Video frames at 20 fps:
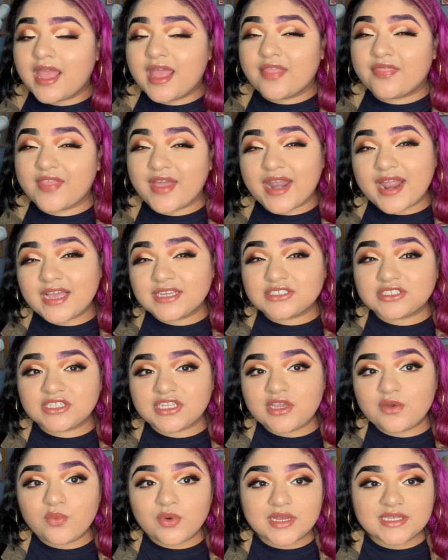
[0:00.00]
that
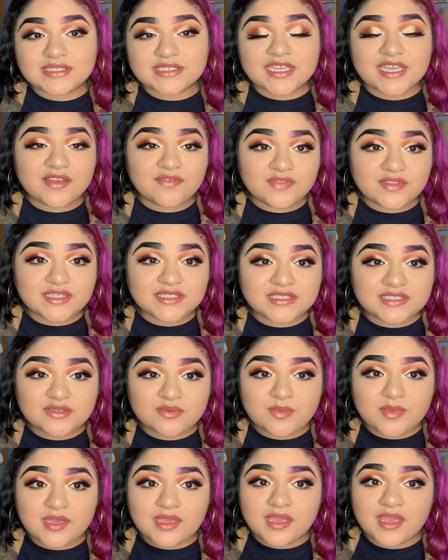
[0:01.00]
actually was gifted to
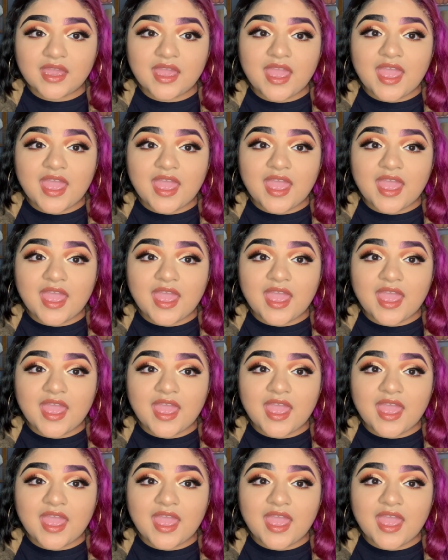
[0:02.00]
me,